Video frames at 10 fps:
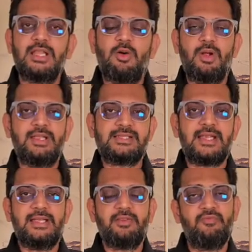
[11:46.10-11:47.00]
now
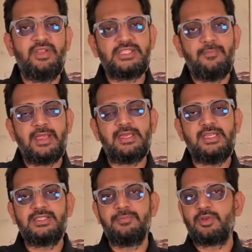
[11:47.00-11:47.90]
understanding which
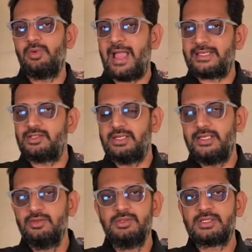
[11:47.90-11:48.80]
magnesium to actually
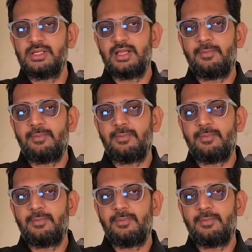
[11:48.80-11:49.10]
use,